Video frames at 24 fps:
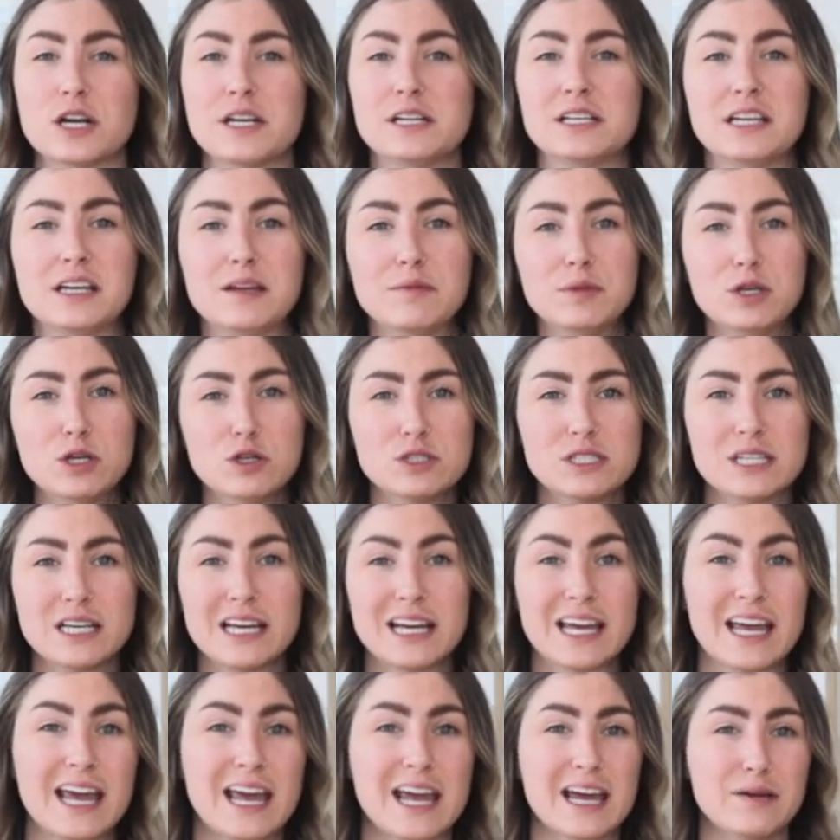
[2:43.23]
trending
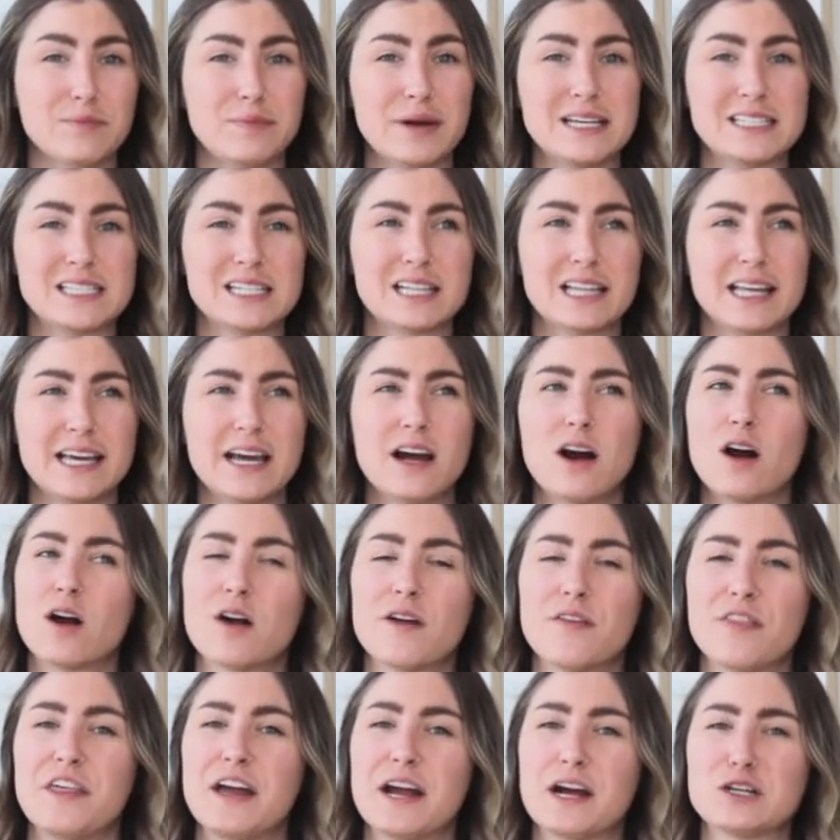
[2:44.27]
music, and basically
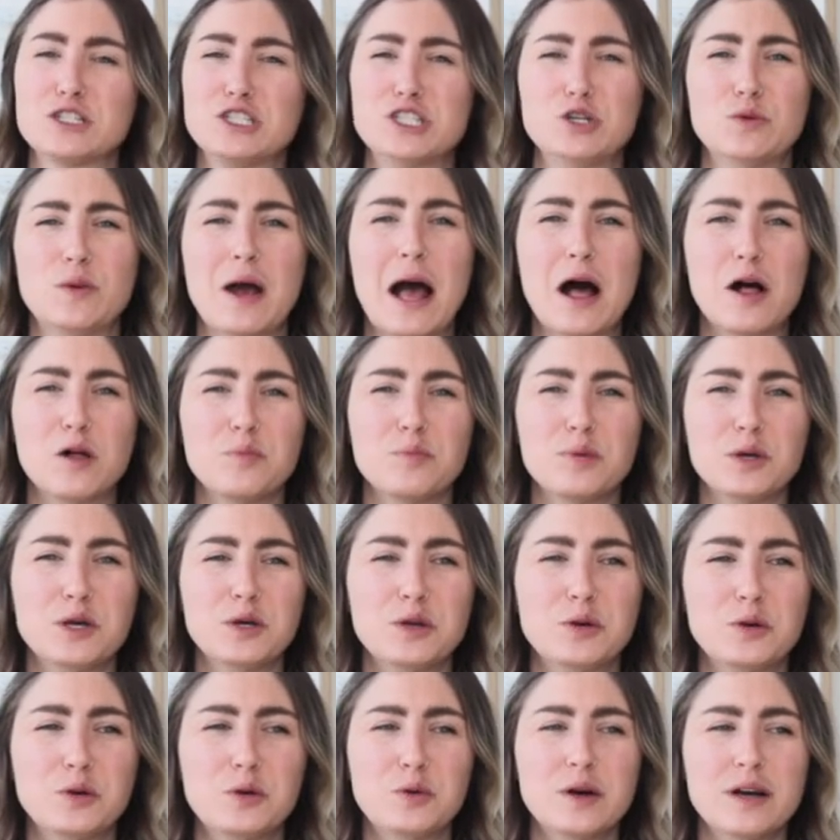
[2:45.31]
are there to help
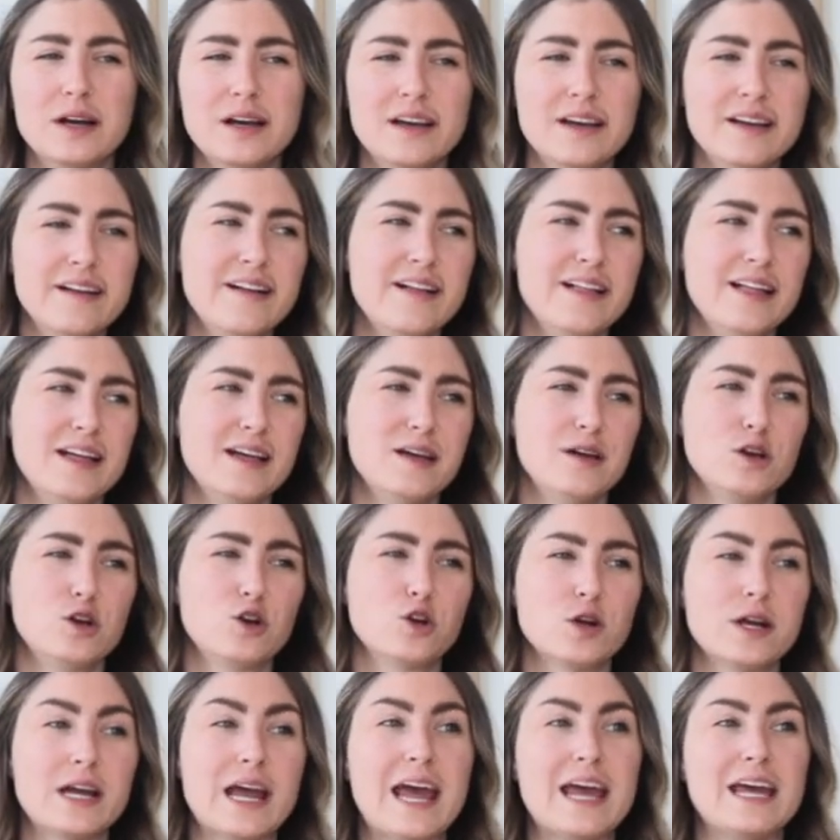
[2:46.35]
you
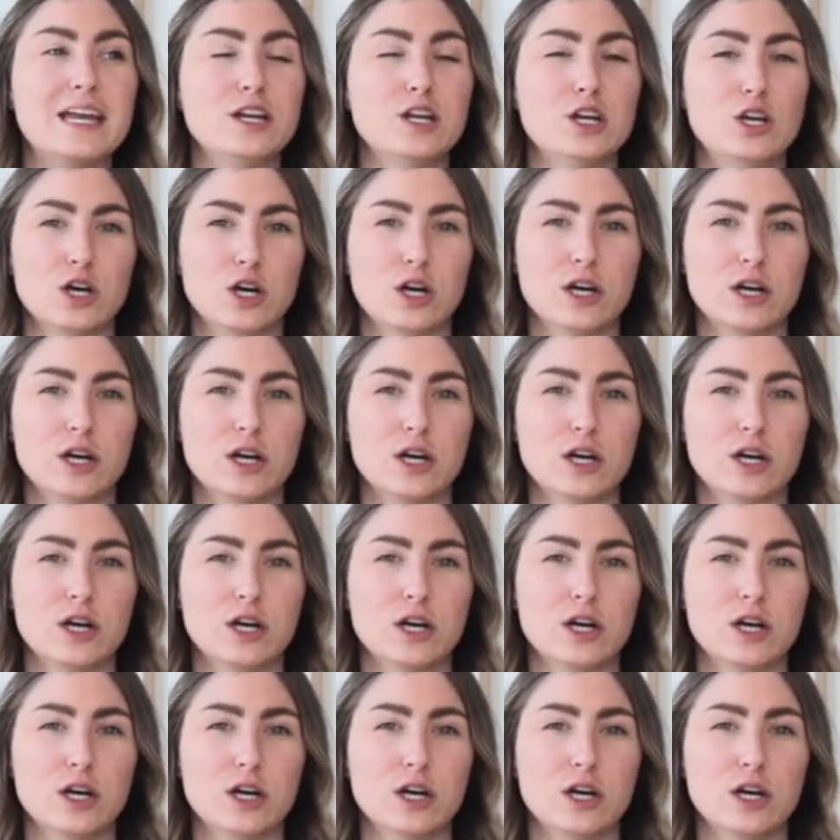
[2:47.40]
create